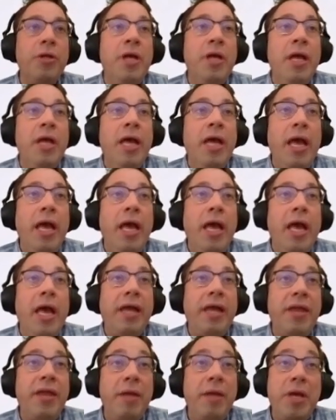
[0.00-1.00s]
And then
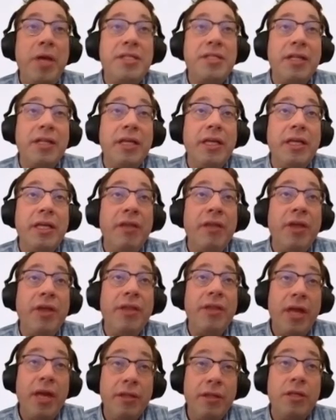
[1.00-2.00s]
basically they then
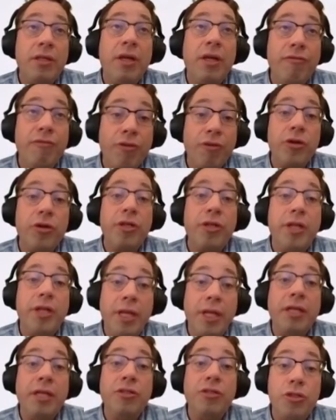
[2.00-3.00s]
converted it
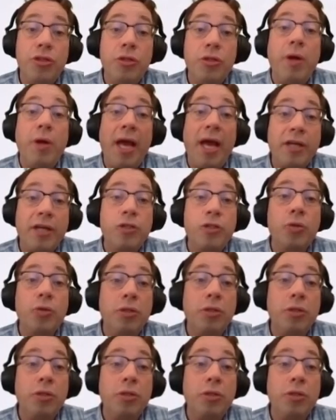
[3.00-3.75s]
into actual